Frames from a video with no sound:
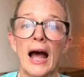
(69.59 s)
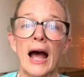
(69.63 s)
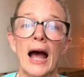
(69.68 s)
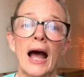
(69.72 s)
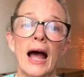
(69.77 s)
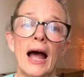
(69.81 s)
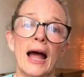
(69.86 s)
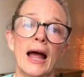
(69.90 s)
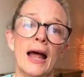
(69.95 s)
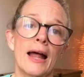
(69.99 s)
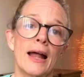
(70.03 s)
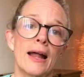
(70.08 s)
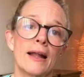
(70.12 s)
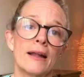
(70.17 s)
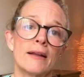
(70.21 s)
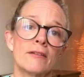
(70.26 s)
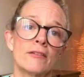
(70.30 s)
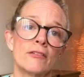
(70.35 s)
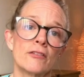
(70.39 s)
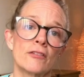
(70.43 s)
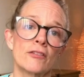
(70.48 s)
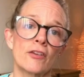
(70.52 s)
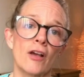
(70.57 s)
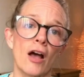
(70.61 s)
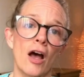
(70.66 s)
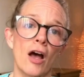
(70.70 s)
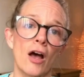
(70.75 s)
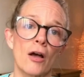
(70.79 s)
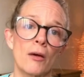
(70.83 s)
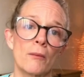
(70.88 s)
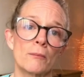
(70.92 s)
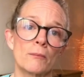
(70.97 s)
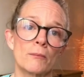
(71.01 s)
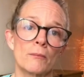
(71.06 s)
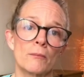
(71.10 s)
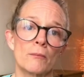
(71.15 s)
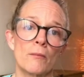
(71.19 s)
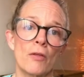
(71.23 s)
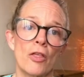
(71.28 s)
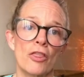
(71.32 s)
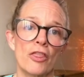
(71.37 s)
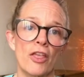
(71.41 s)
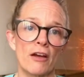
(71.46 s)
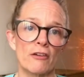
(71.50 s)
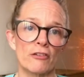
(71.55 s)
And
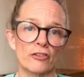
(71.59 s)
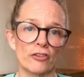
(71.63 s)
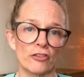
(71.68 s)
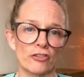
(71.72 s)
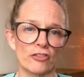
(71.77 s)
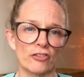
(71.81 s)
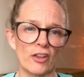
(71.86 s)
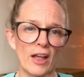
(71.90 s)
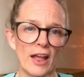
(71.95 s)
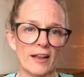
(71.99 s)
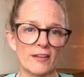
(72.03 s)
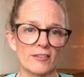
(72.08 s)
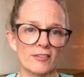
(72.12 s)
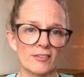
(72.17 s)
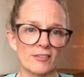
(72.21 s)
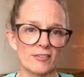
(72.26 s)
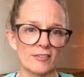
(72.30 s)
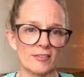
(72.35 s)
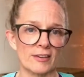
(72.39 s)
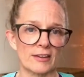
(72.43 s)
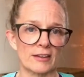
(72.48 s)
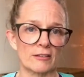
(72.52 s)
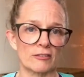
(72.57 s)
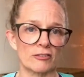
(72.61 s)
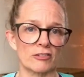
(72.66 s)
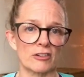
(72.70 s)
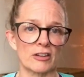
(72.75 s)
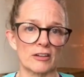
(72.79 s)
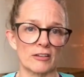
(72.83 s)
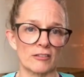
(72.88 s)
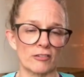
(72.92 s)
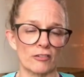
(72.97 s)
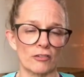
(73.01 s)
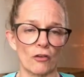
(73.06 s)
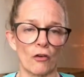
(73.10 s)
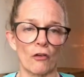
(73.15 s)
there's a set series